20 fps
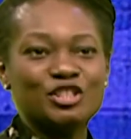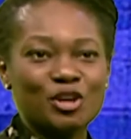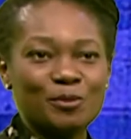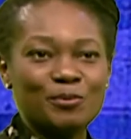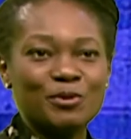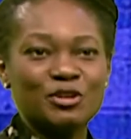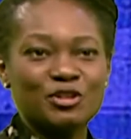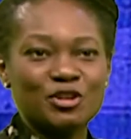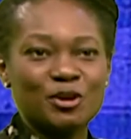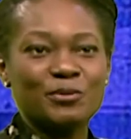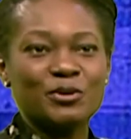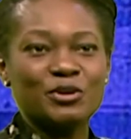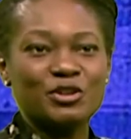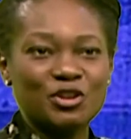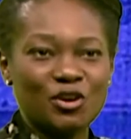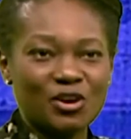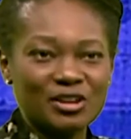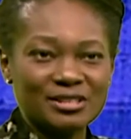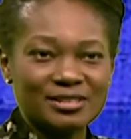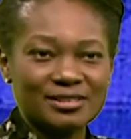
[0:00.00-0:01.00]

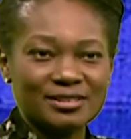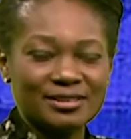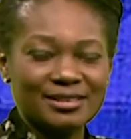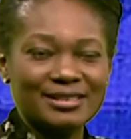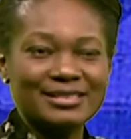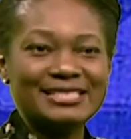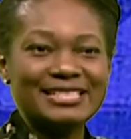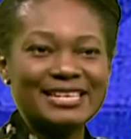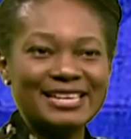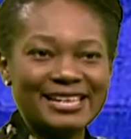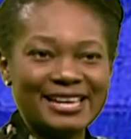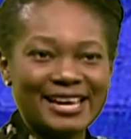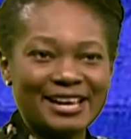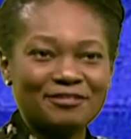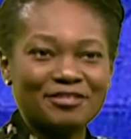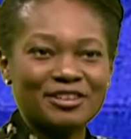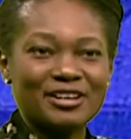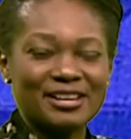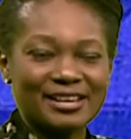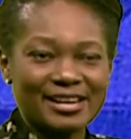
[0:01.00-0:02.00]

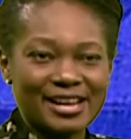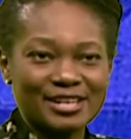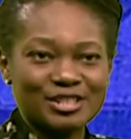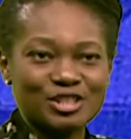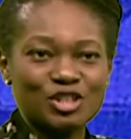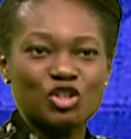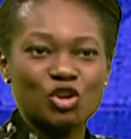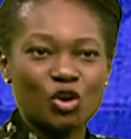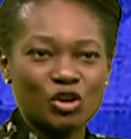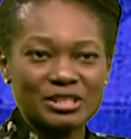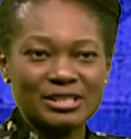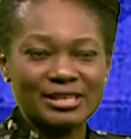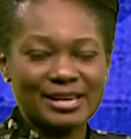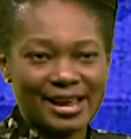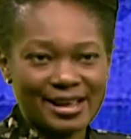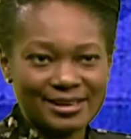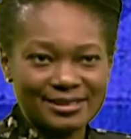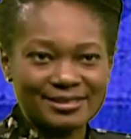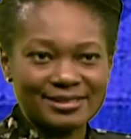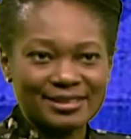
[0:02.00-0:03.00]

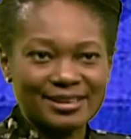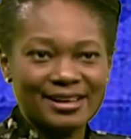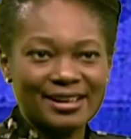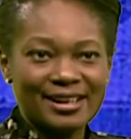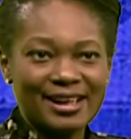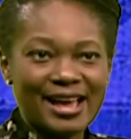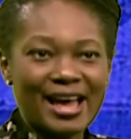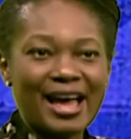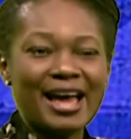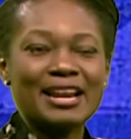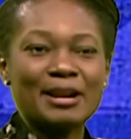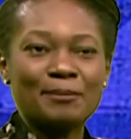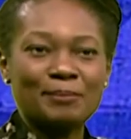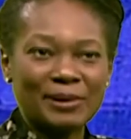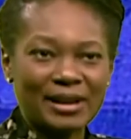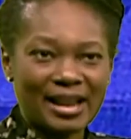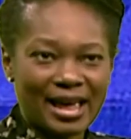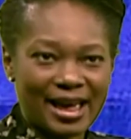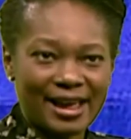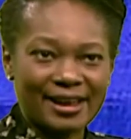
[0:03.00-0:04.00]
www.tefconnect.net and
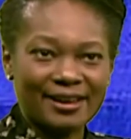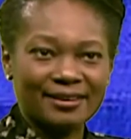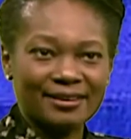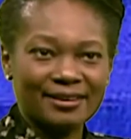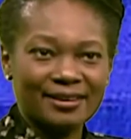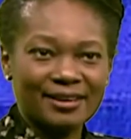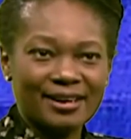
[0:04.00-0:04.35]
apply,